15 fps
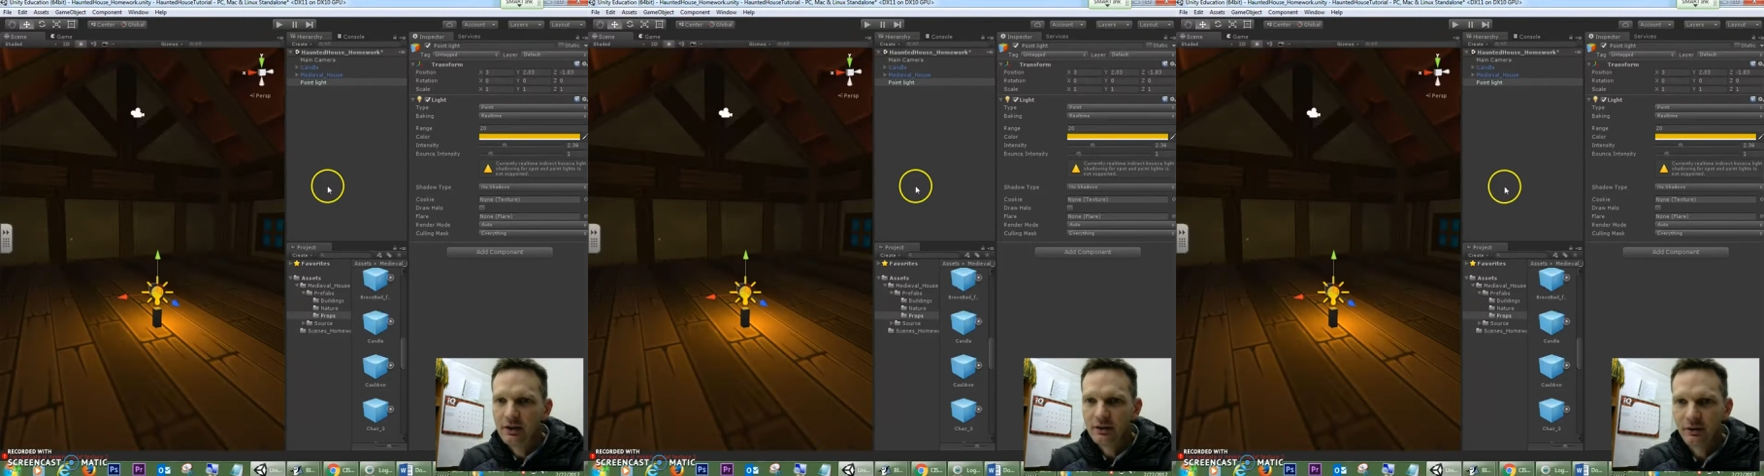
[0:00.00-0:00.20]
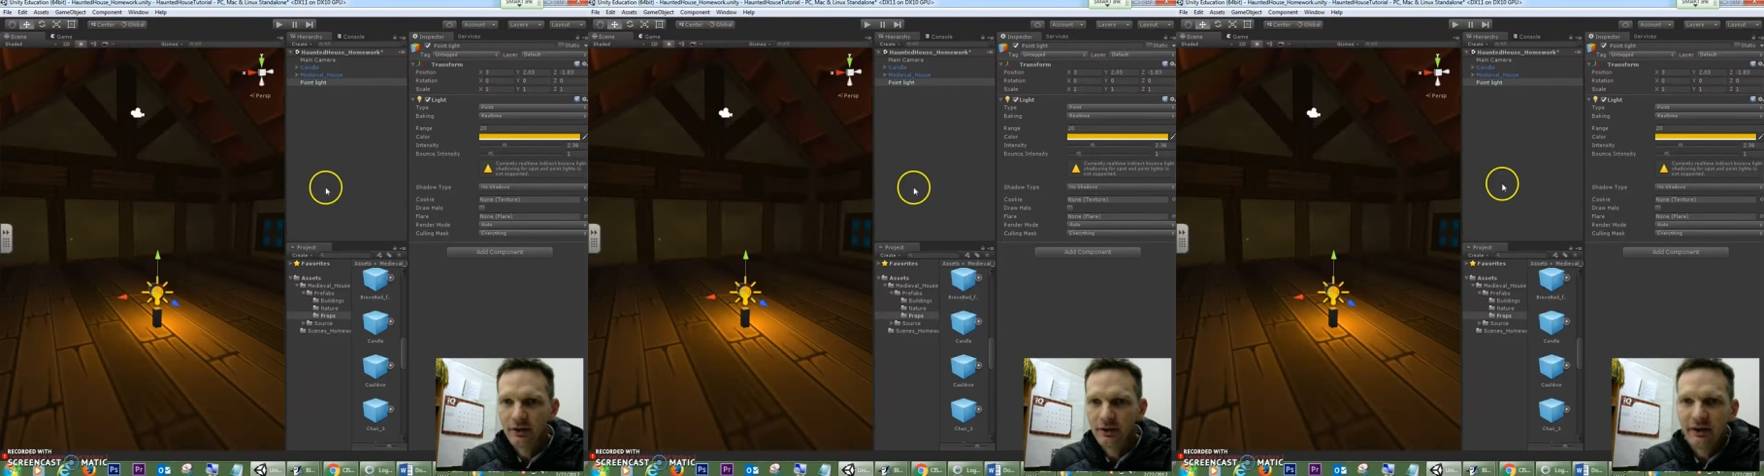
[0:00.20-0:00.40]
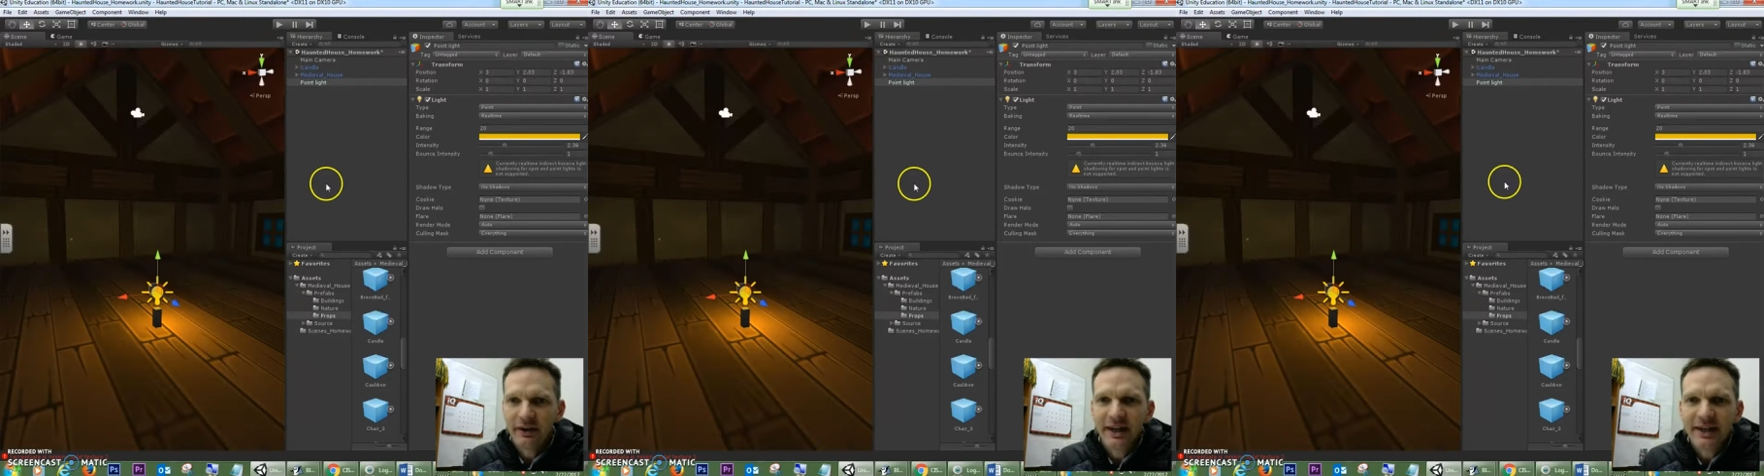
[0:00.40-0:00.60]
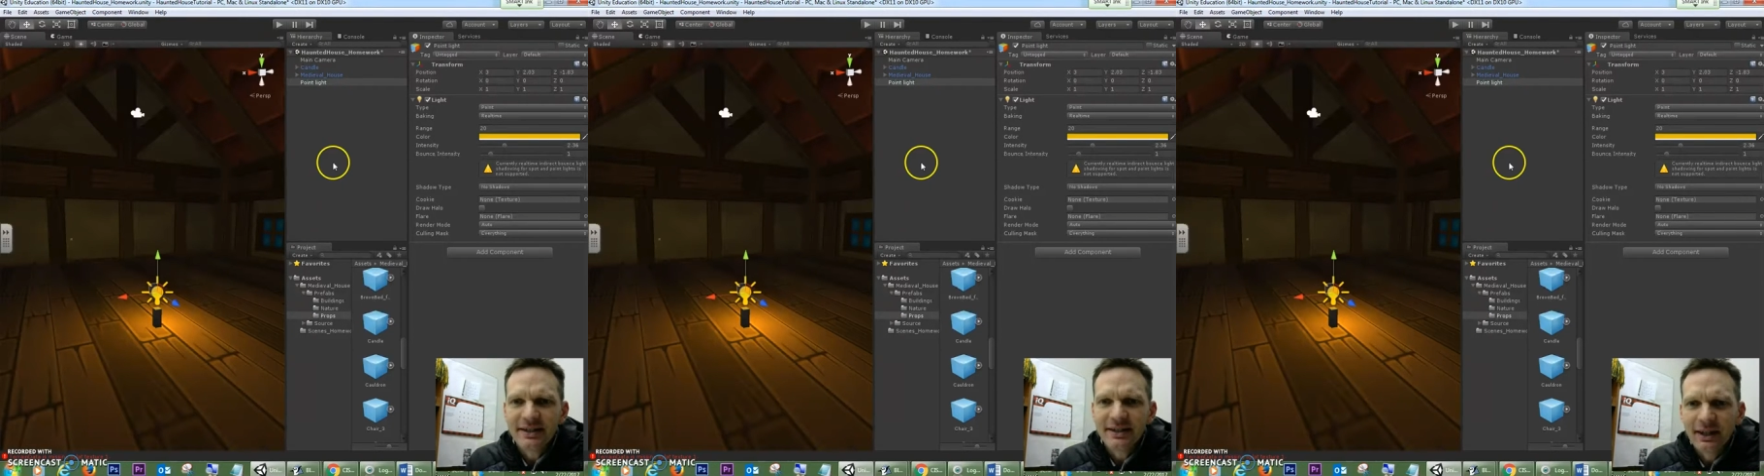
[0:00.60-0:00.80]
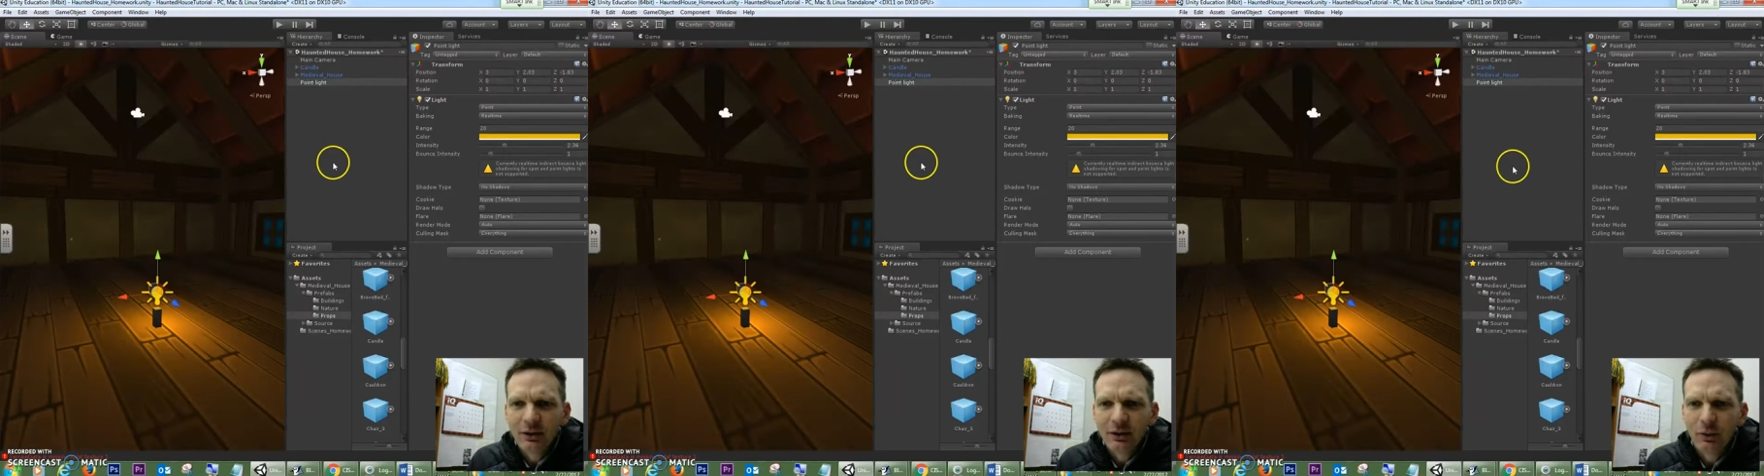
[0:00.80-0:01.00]
So then the
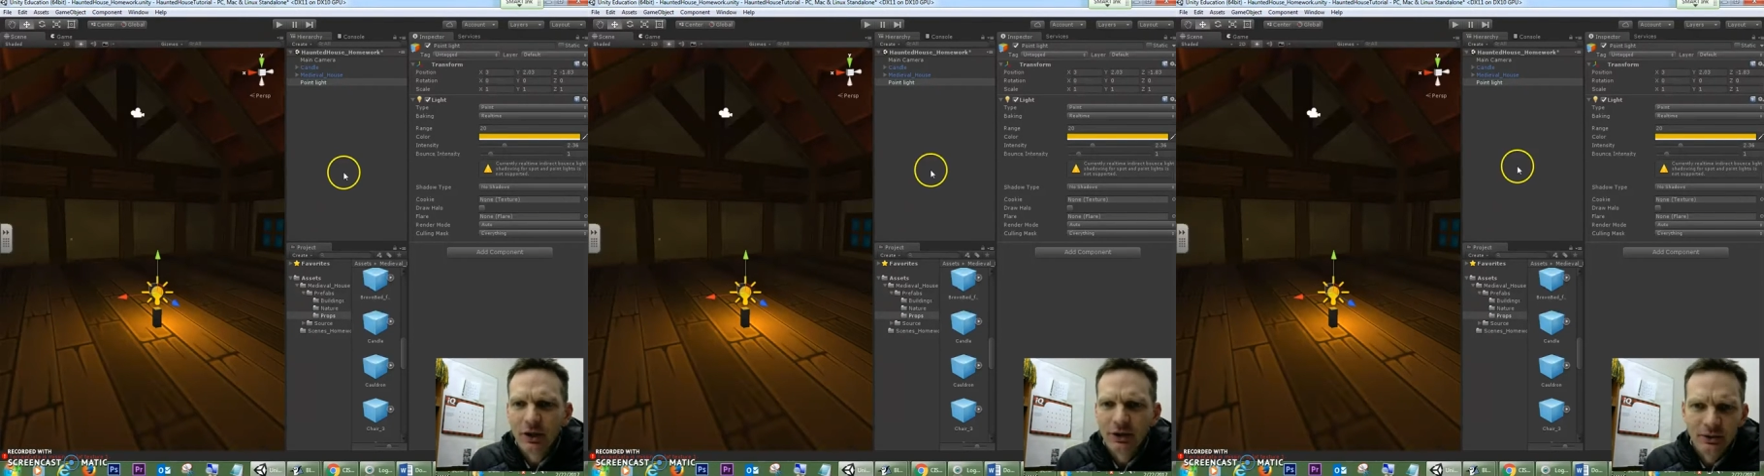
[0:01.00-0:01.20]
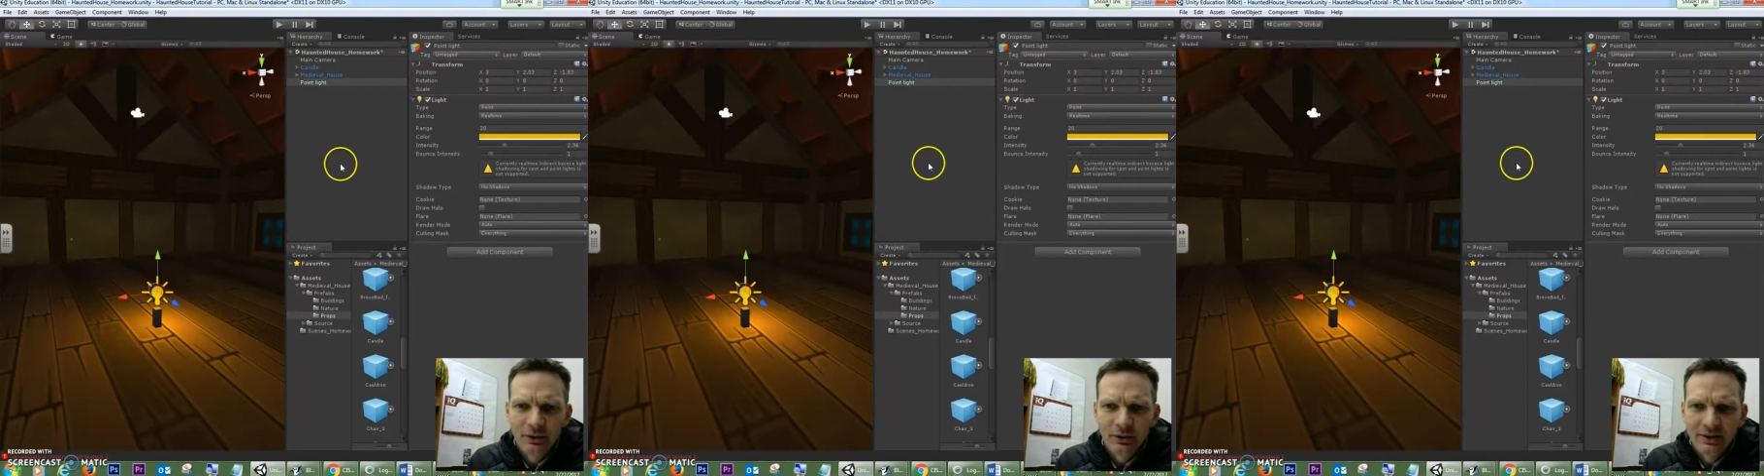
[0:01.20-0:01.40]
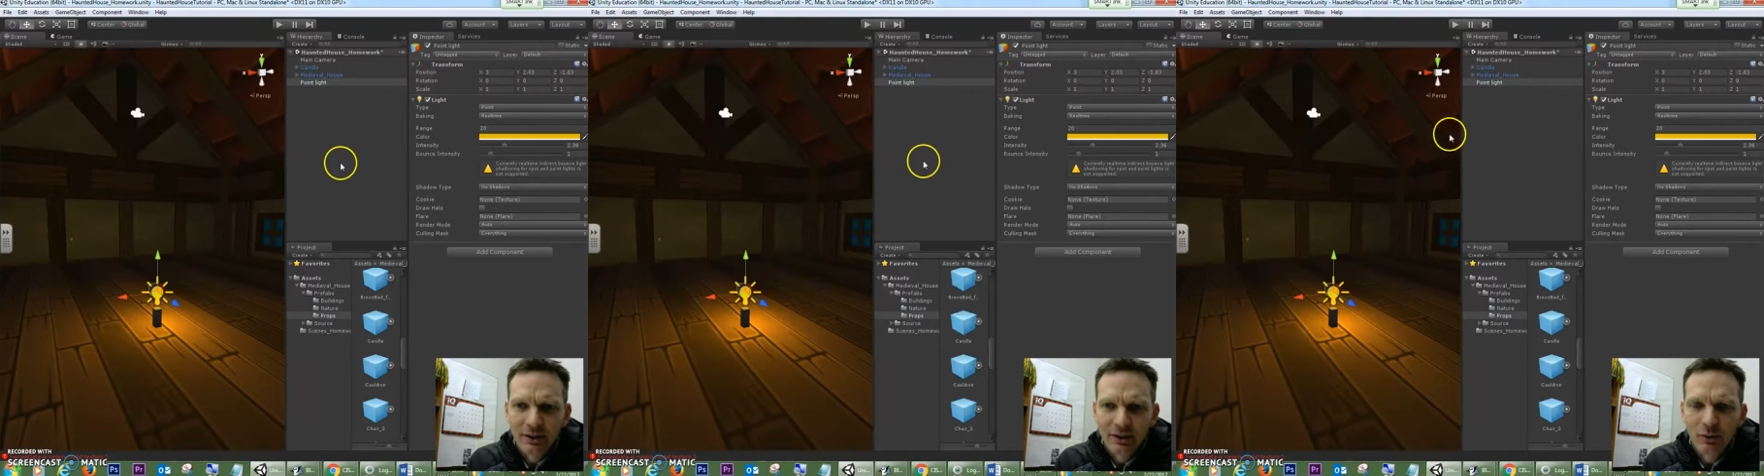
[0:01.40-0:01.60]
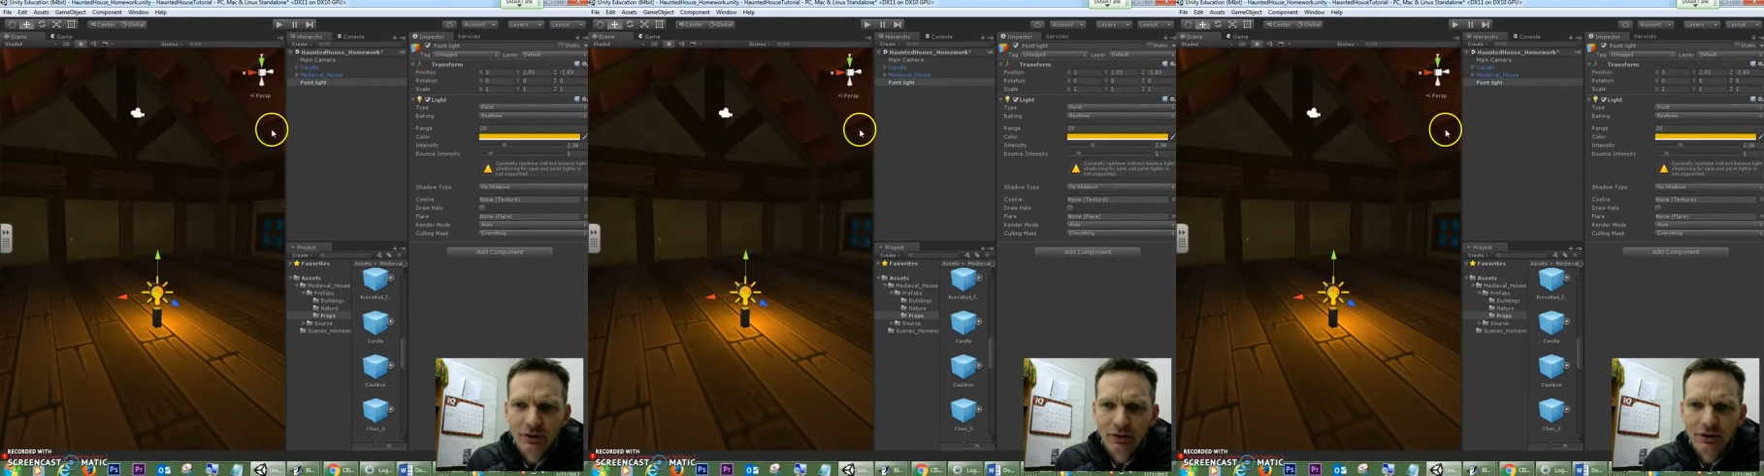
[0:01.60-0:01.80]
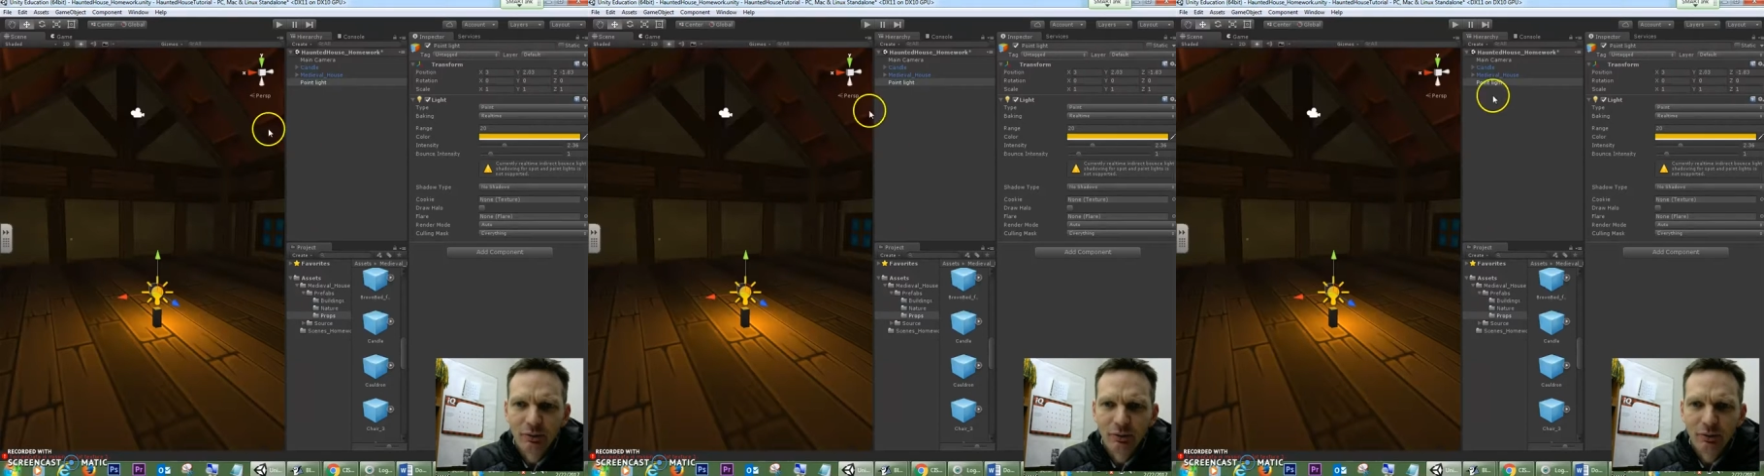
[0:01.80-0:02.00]
next thing I want to do is I
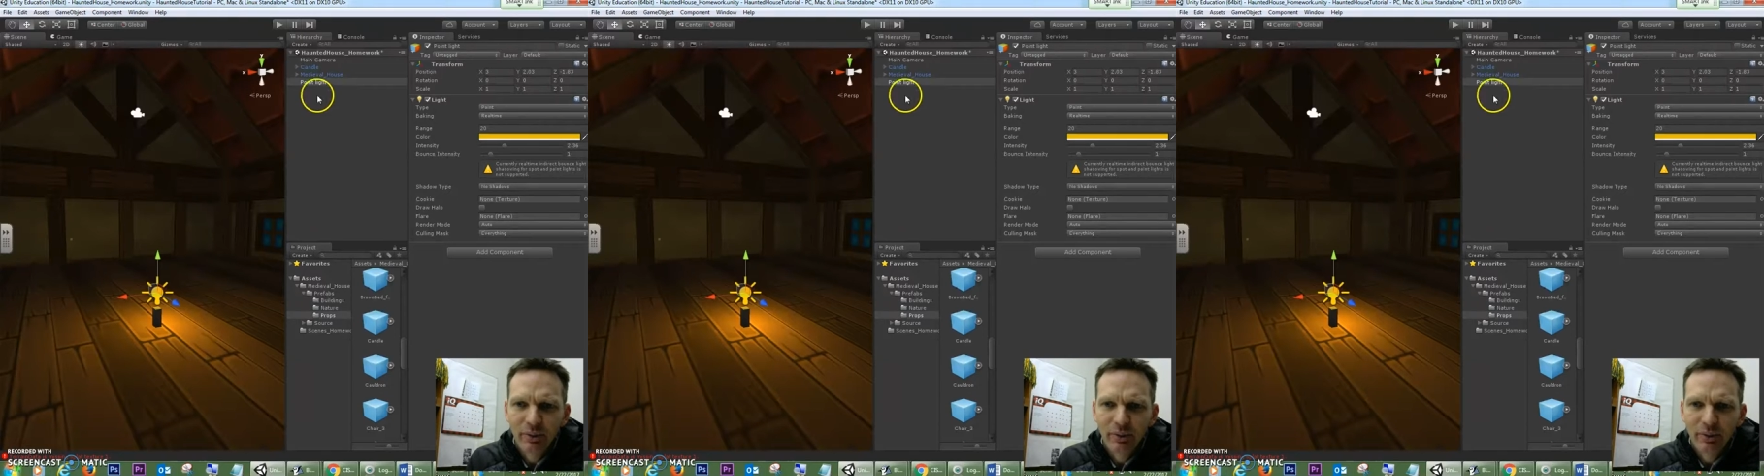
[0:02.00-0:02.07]
want to